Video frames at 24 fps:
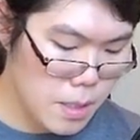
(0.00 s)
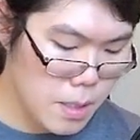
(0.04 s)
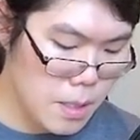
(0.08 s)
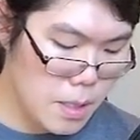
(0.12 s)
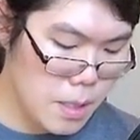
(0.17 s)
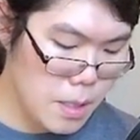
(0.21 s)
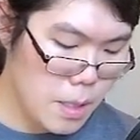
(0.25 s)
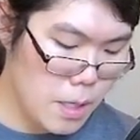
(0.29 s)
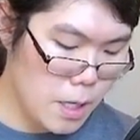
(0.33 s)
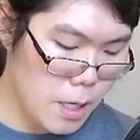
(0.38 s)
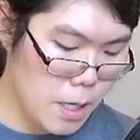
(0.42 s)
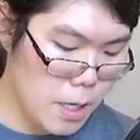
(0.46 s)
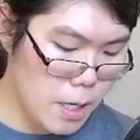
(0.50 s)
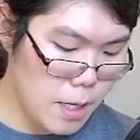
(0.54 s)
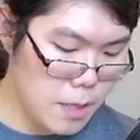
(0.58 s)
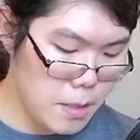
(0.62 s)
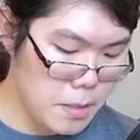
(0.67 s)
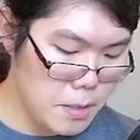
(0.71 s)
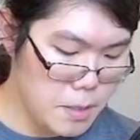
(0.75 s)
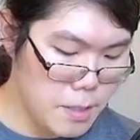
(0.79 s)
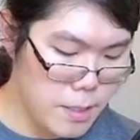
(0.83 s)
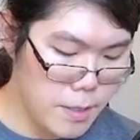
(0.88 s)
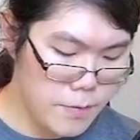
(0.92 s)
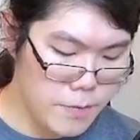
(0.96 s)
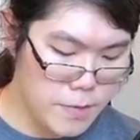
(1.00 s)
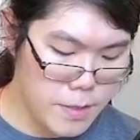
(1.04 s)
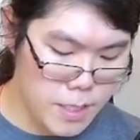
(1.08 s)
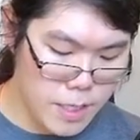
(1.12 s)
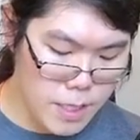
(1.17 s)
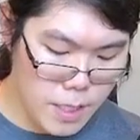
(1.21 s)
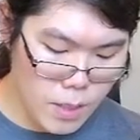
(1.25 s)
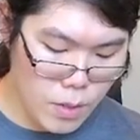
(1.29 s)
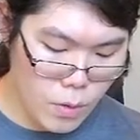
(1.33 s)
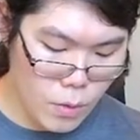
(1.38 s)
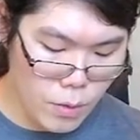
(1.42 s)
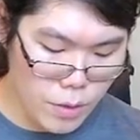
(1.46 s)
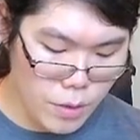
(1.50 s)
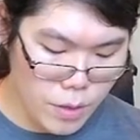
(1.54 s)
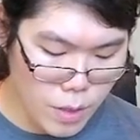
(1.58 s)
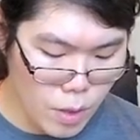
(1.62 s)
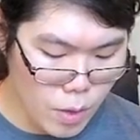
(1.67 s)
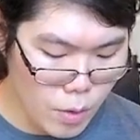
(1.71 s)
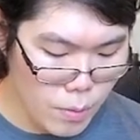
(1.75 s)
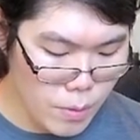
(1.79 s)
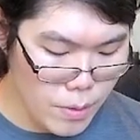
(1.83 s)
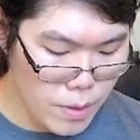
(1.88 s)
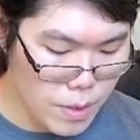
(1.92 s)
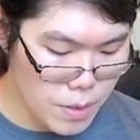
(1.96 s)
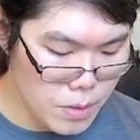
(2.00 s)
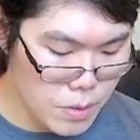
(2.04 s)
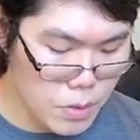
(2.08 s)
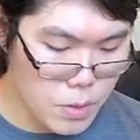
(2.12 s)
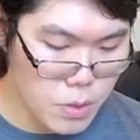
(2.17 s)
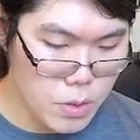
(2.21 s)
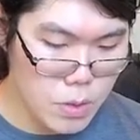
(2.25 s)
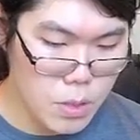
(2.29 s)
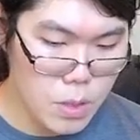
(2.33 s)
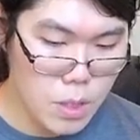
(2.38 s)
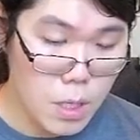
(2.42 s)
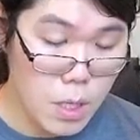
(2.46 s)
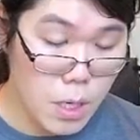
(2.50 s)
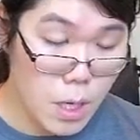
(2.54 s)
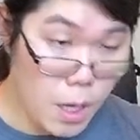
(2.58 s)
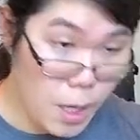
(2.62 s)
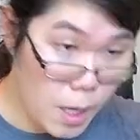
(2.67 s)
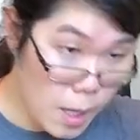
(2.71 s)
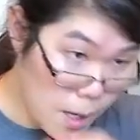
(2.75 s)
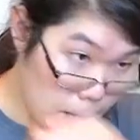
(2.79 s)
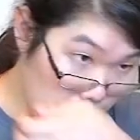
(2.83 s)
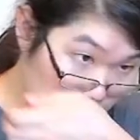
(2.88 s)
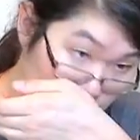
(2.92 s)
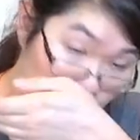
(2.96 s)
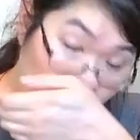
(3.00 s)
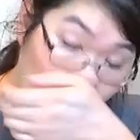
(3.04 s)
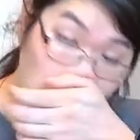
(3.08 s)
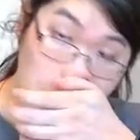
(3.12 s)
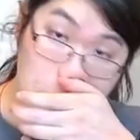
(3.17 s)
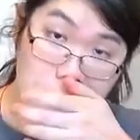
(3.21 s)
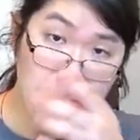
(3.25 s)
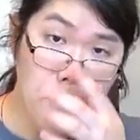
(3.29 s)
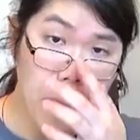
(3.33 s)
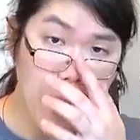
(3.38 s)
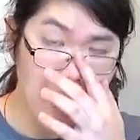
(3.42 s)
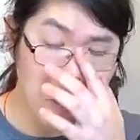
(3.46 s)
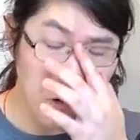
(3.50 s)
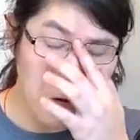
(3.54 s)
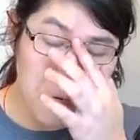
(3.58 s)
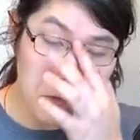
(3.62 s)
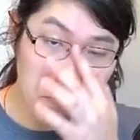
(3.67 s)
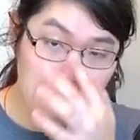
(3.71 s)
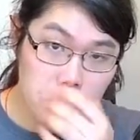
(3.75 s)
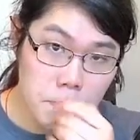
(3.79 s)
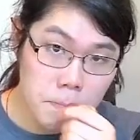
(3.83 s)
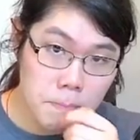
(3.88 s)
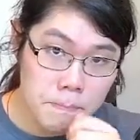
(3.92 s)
the Slifty or the Opus or the Marin.